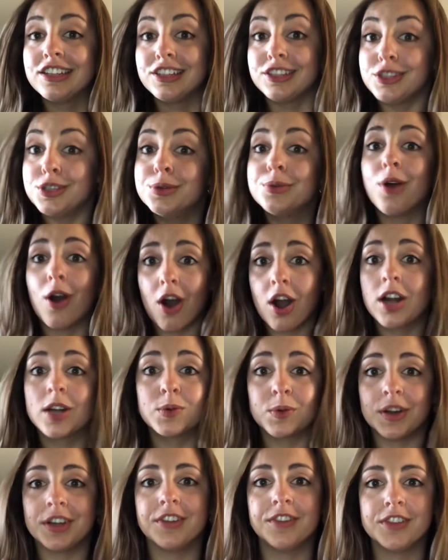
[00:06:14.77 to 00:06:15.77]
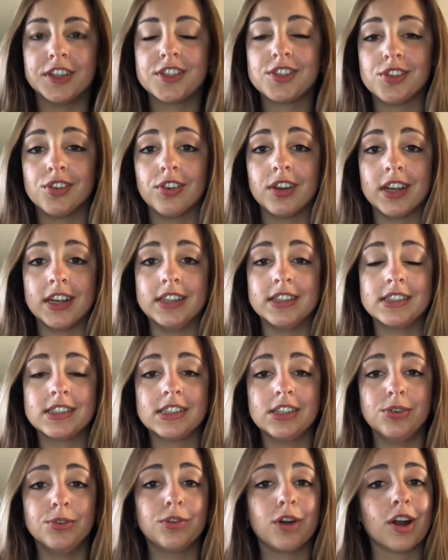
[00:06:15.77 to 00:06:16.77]
you are one of the
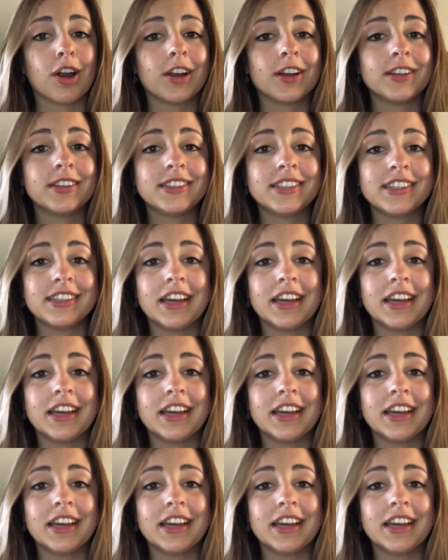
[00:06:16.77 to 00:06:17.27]
students. You aren't